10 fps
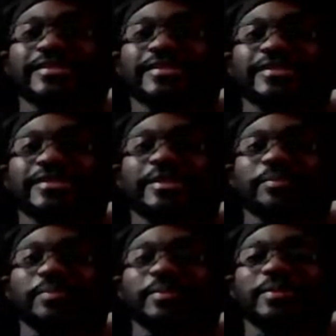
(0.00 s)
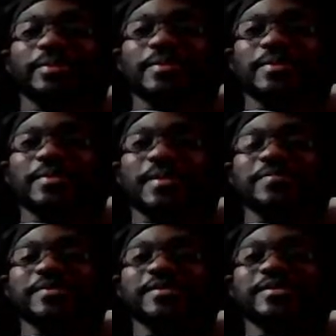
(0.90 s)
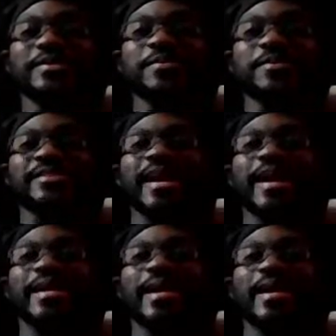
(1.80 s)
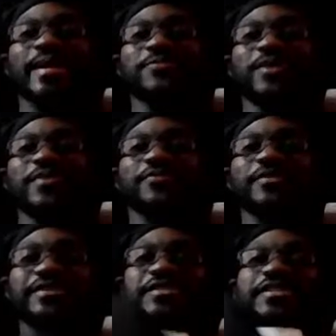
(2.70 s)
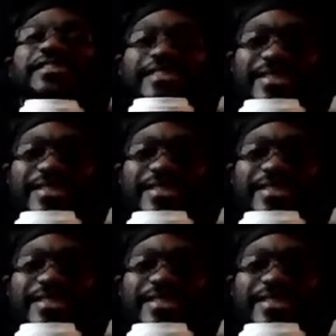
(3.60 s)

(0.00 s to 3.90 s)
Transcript: Yep. I'm just sitting here on the sidelines waiting for this chick